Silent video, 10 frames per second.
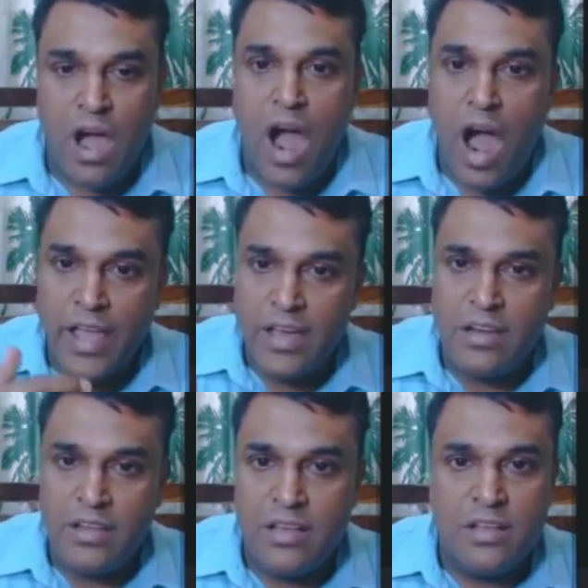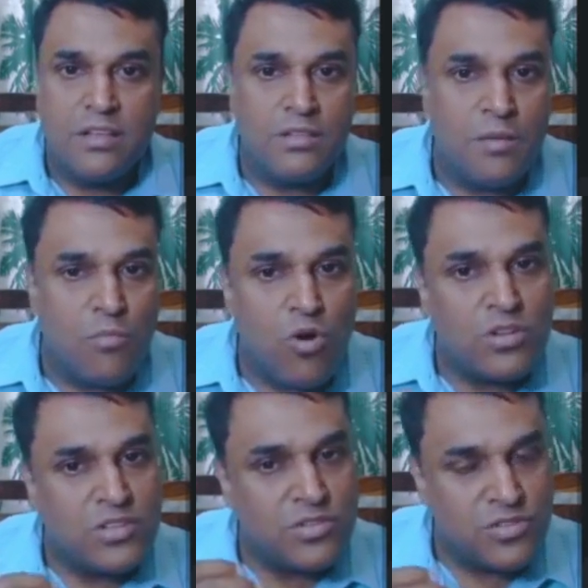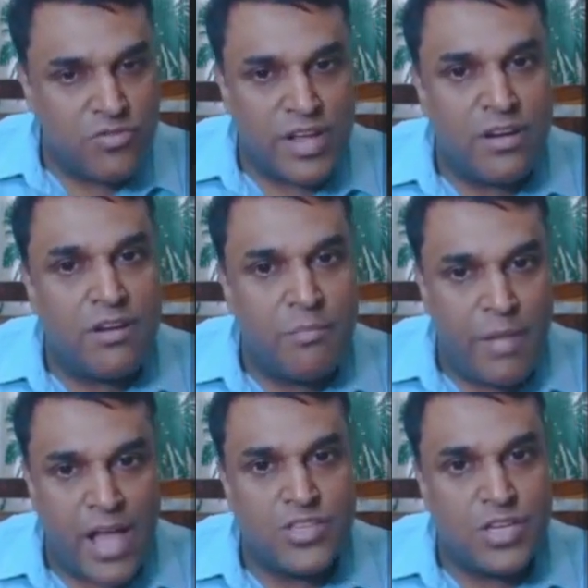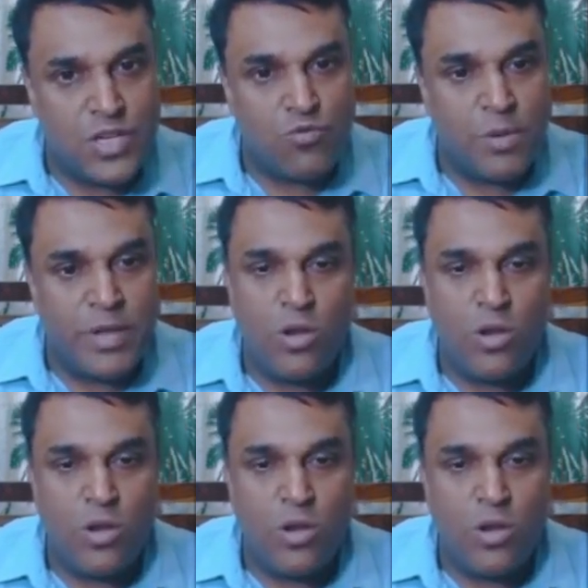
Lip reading: Higher, the more strict match it will be.